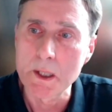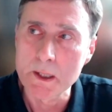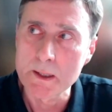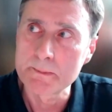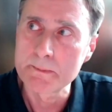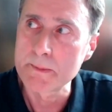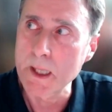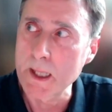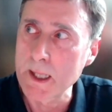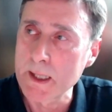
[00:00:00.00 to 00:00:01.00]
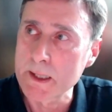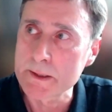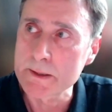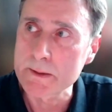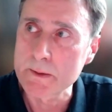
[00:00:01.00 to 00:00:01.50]

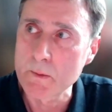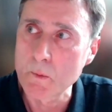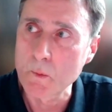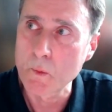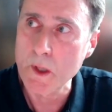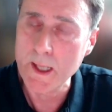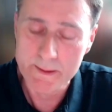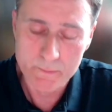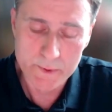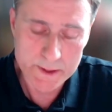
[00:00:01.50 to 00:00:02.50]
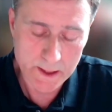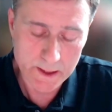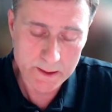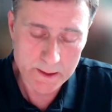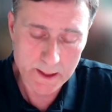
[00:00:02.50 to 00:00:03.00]
And what have we
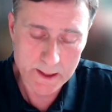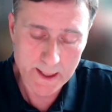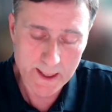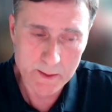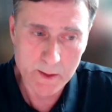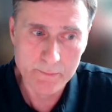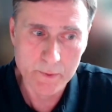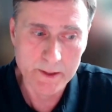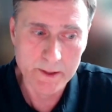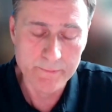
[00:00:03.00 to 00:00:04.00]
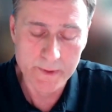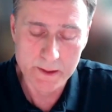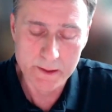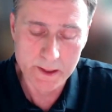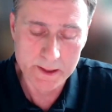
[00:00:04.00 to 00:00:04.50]
done, and how have we
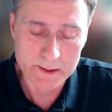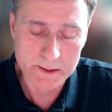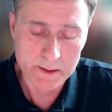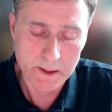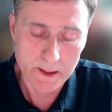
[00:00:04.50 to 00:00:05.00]
configured things